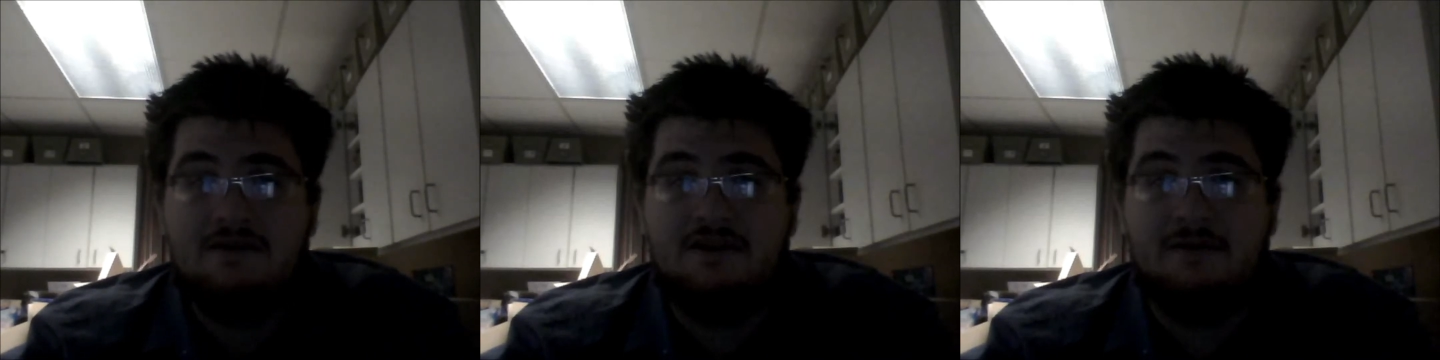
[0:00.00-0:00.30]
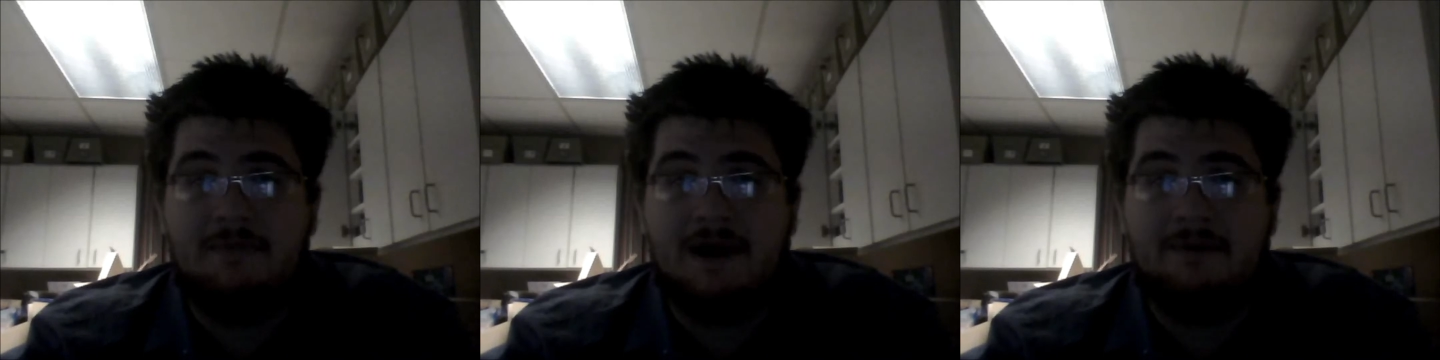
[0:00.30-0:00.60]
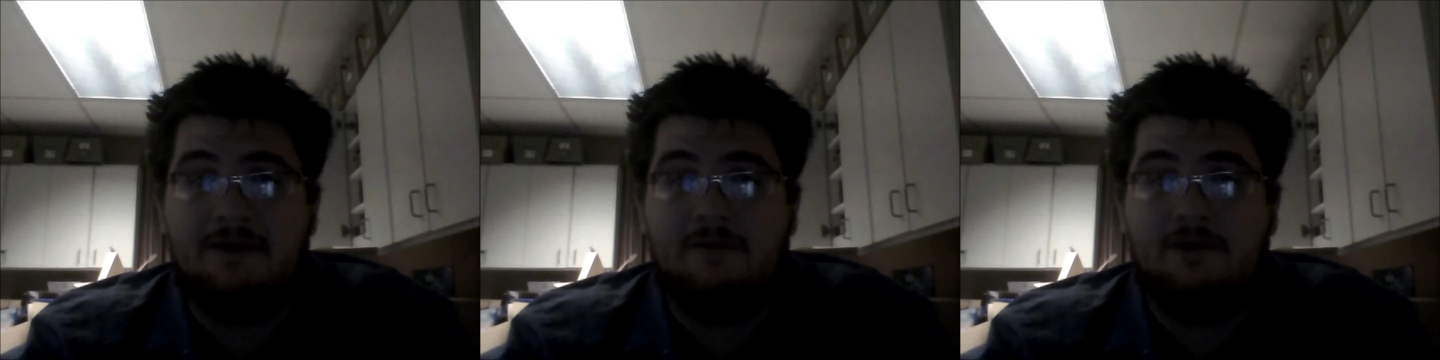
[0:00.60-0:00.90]
to buy
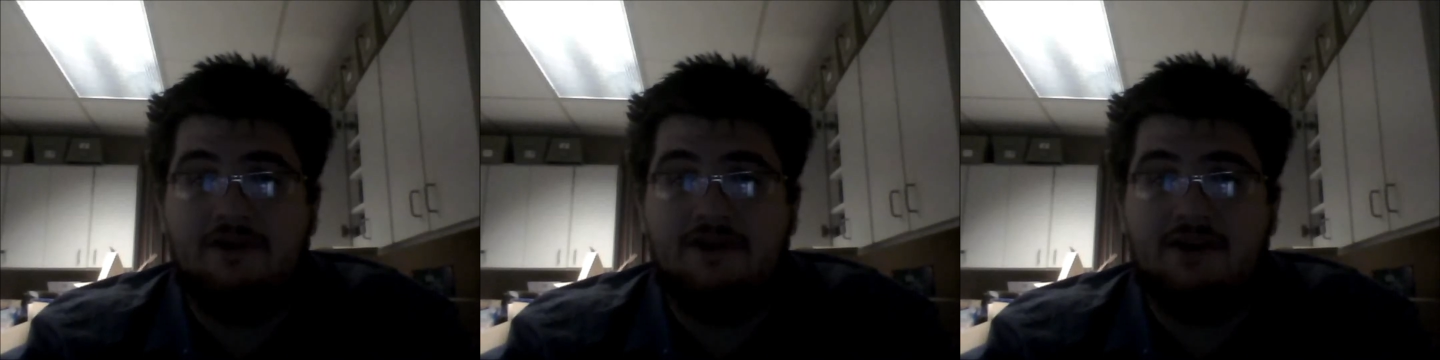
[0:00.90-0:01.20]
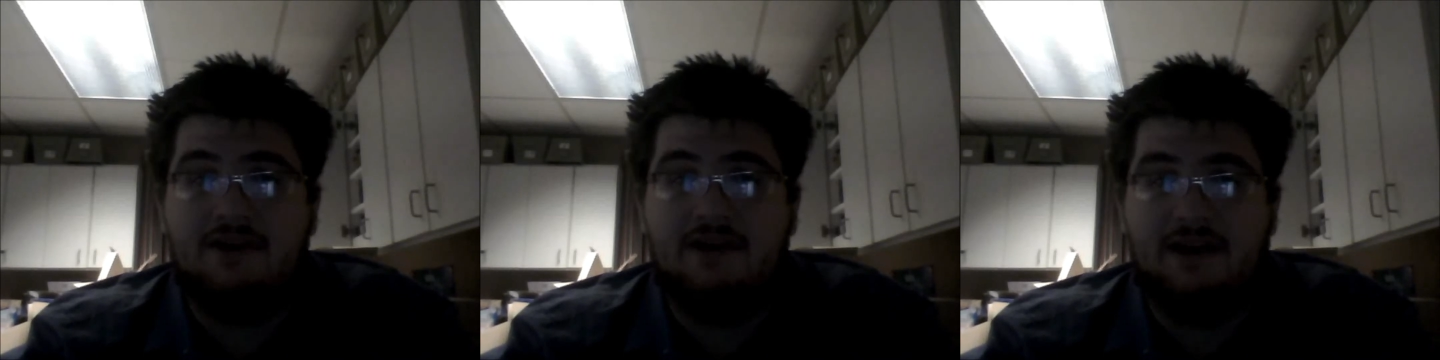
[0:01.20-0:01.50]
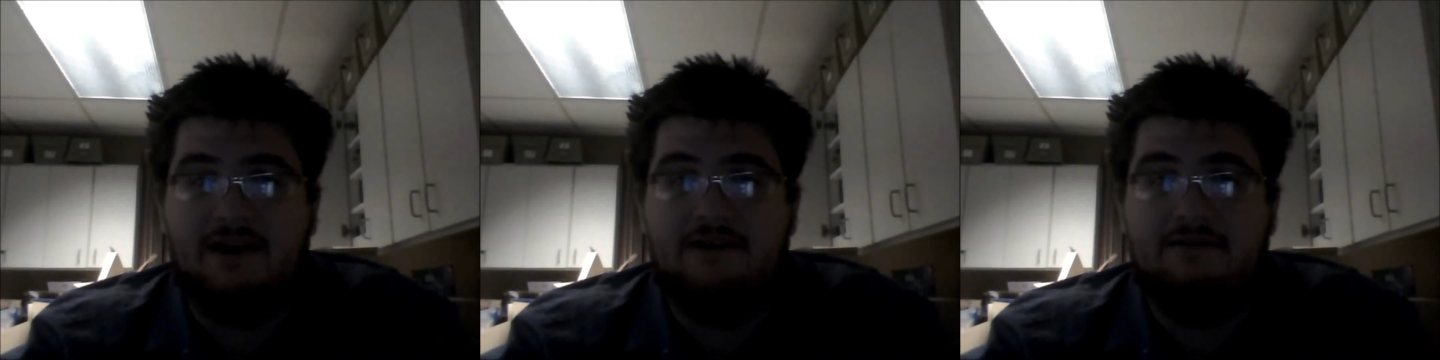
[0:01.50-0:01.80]
me one turn
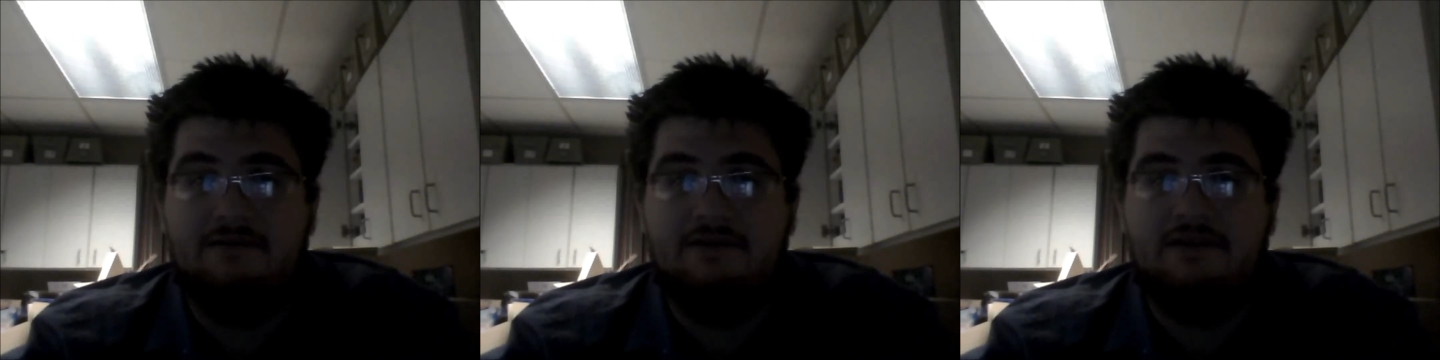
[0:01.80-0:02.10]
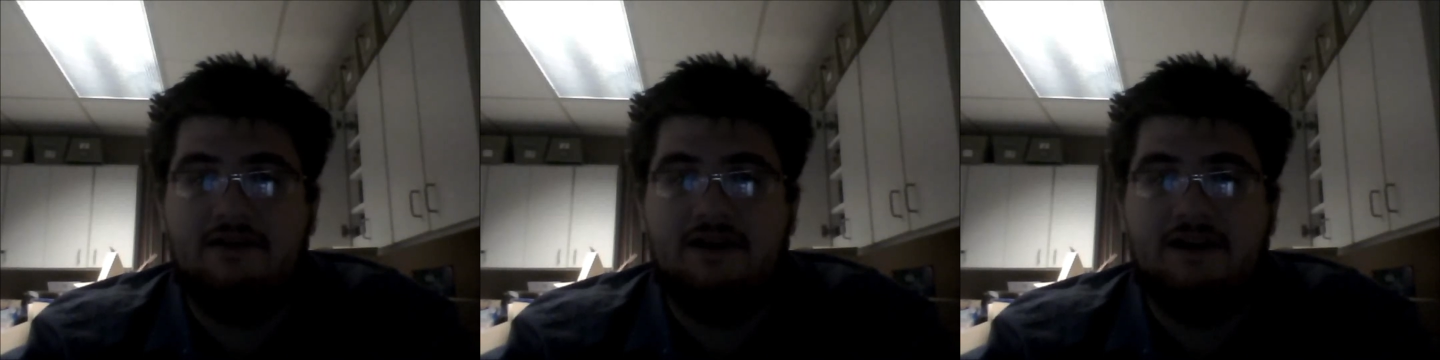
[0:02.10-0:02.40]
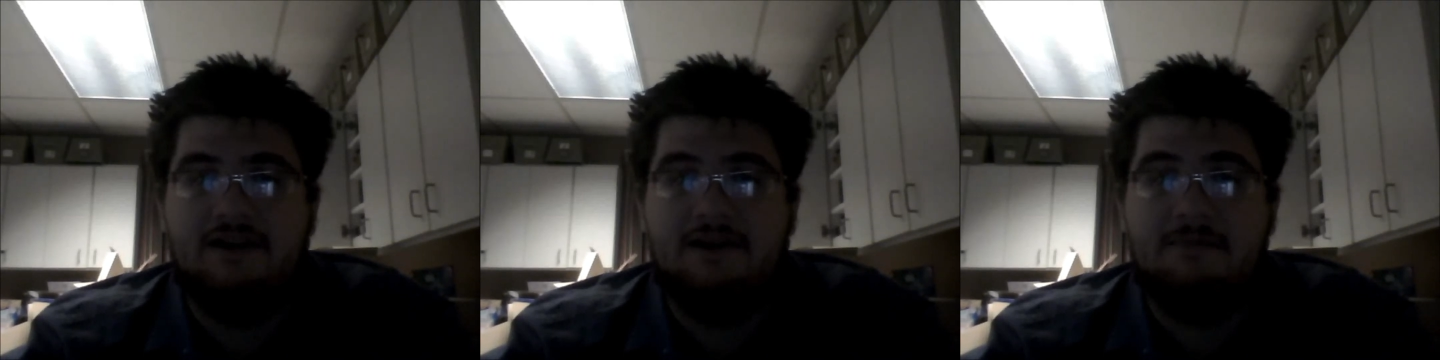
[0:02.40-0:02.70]
and
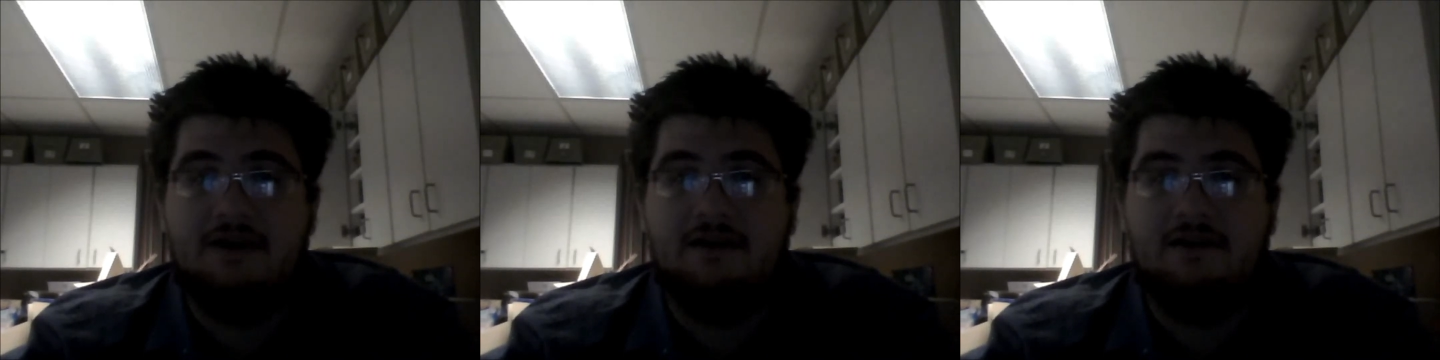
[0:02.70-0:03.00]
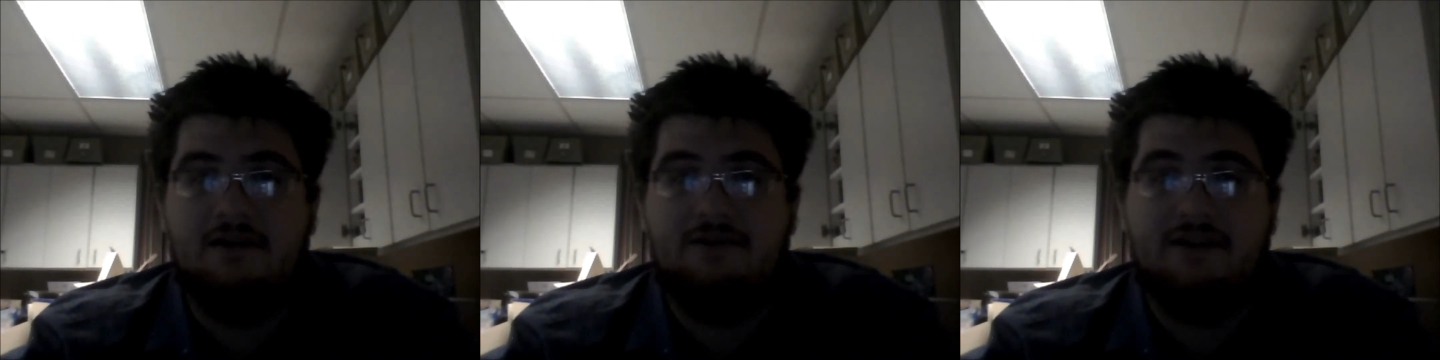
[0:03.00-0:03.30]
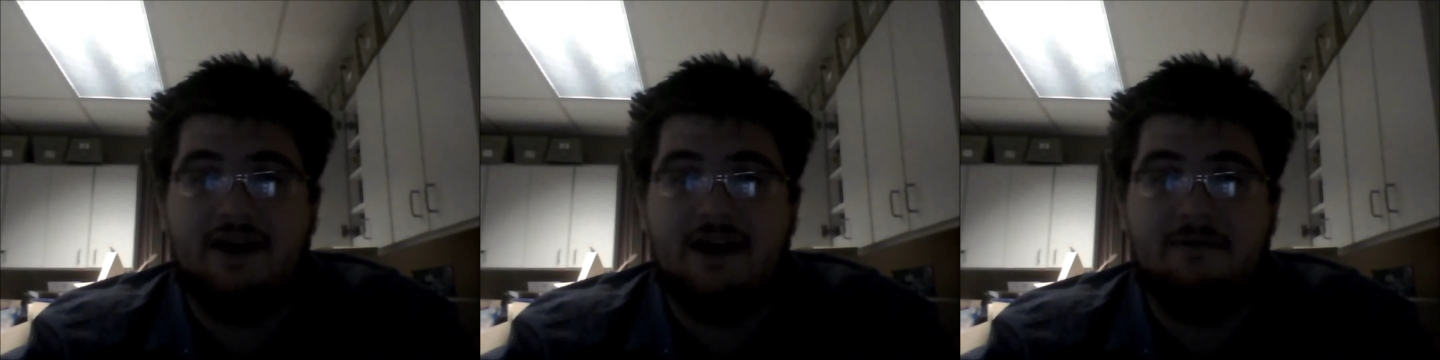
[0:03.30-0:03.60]
let me
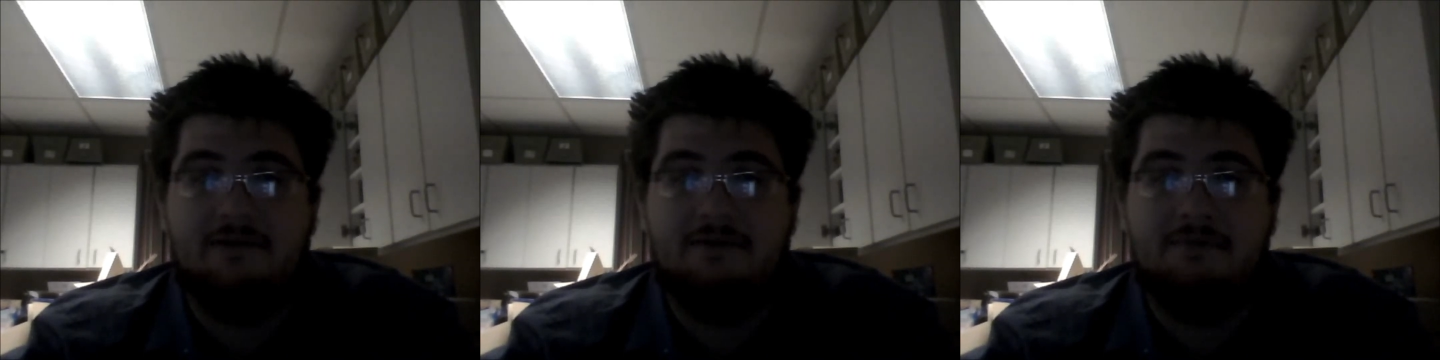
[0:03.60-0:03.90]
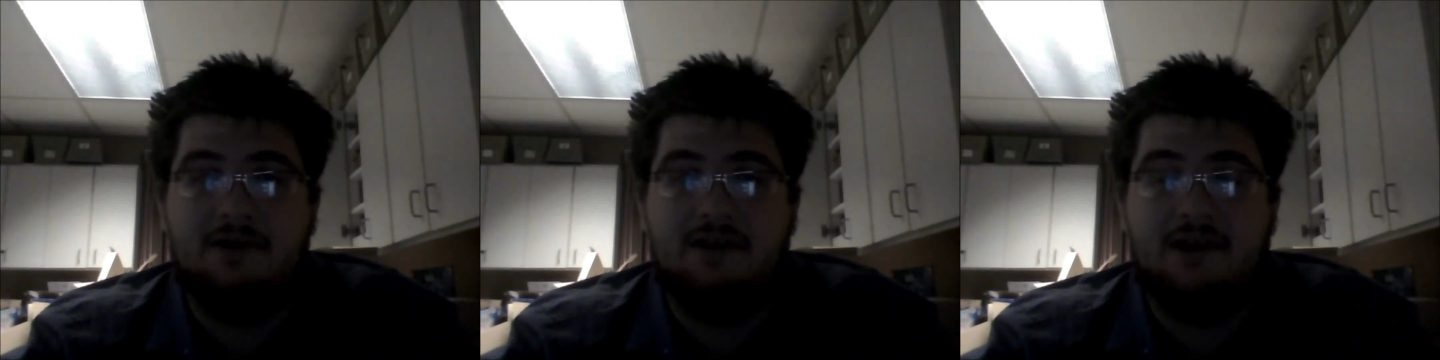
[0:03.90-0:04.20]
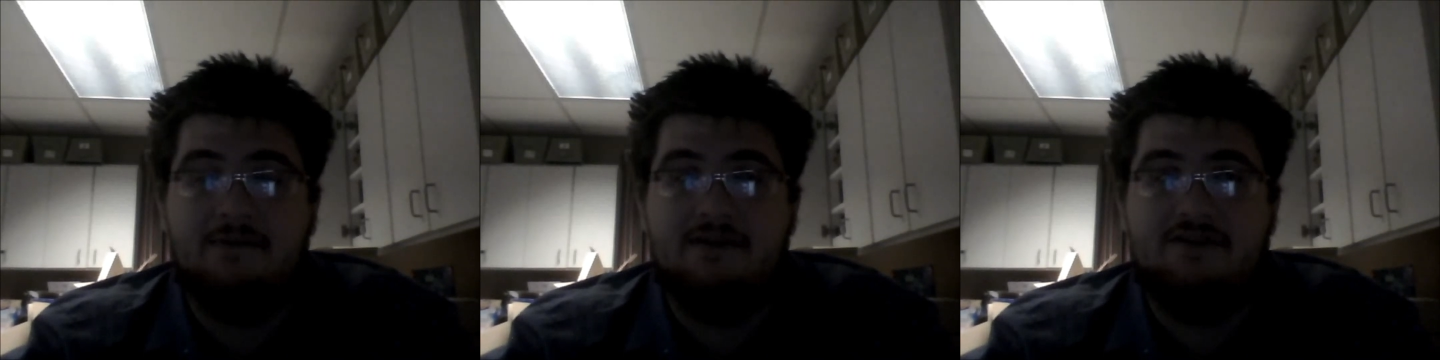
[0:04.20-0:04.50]
OTK him with burn
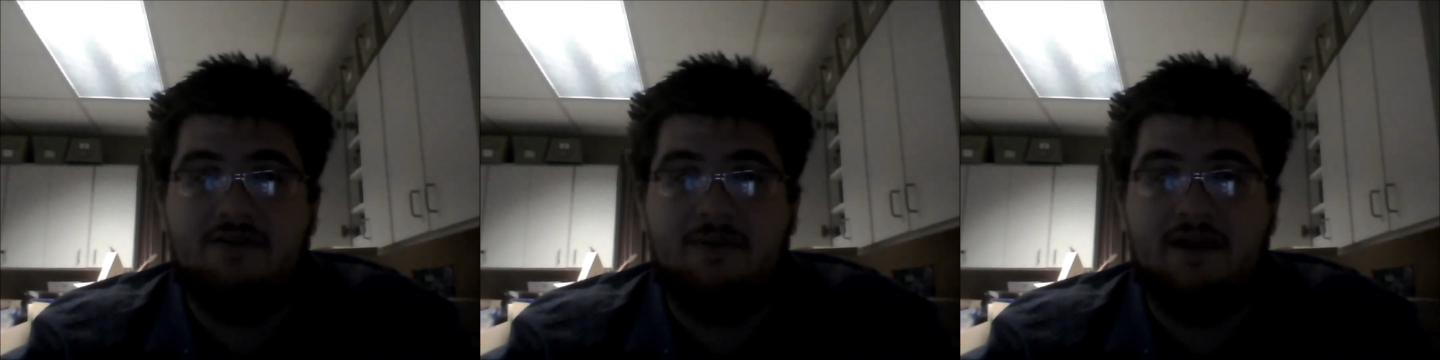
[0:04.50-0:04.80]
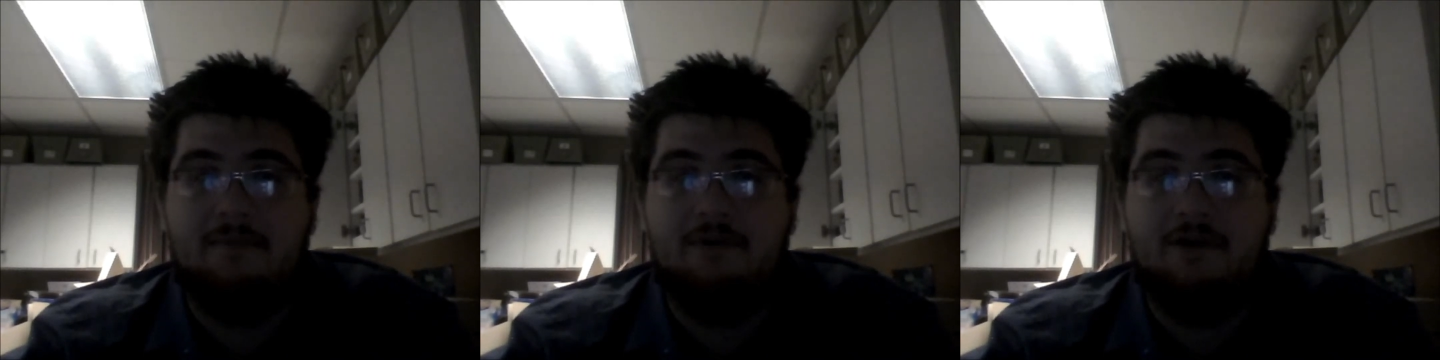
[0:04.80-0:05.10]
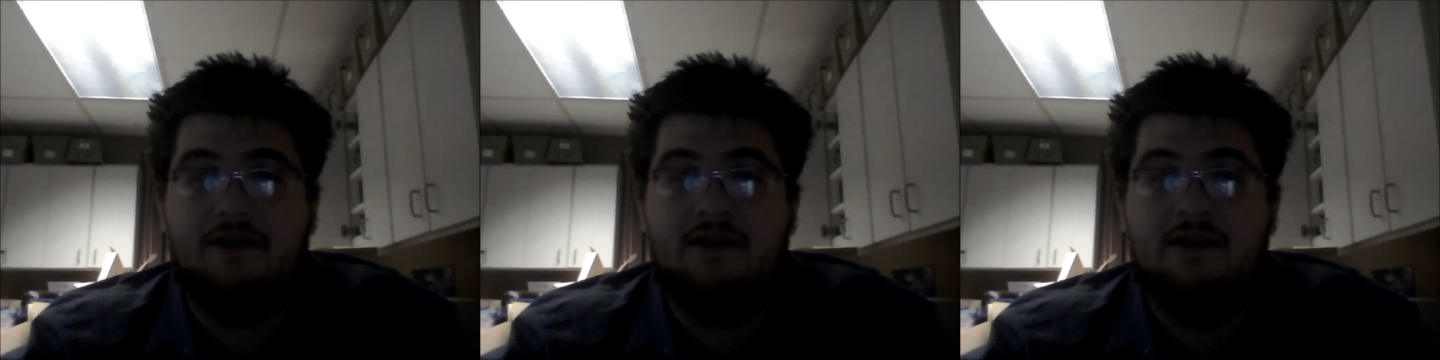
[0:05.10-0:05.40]
damage from that point.